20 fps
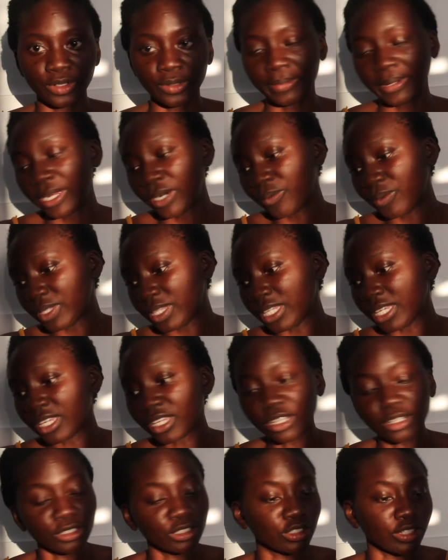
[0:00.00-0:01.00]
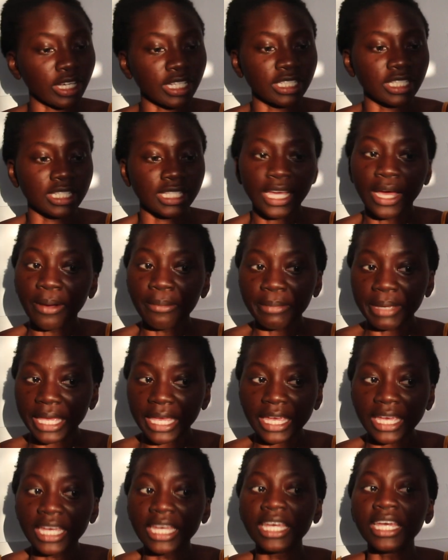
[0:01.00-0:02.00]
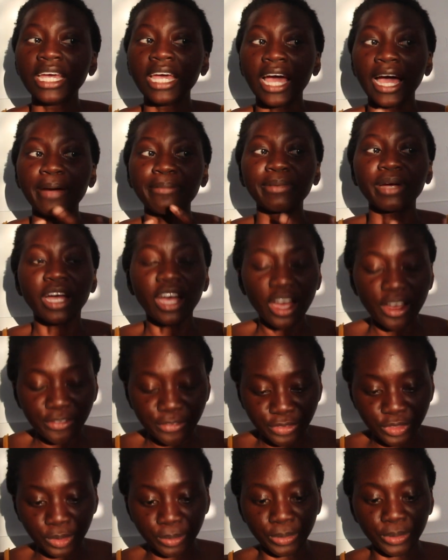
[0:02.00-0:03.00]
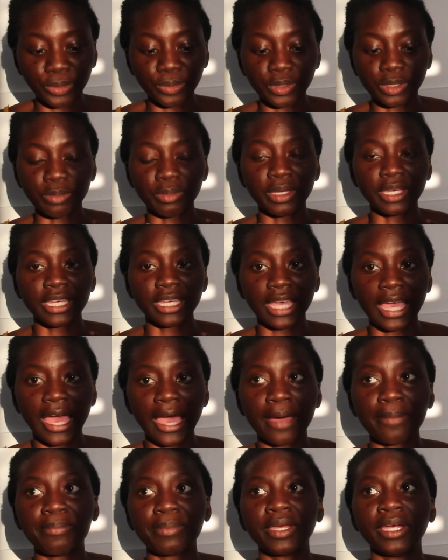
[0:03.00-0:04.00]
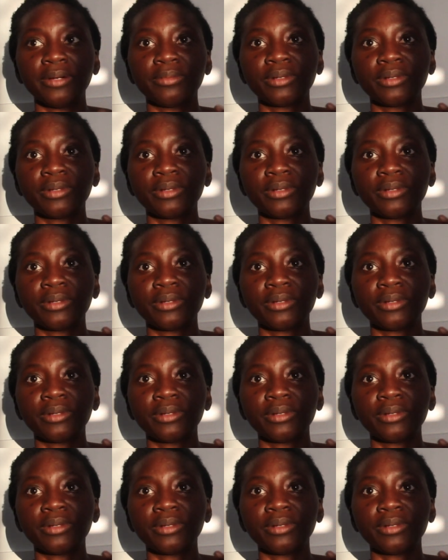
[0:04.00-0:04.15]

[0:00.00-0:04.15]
No matter what the ego tries to tell me, I'm comfortable with being happy.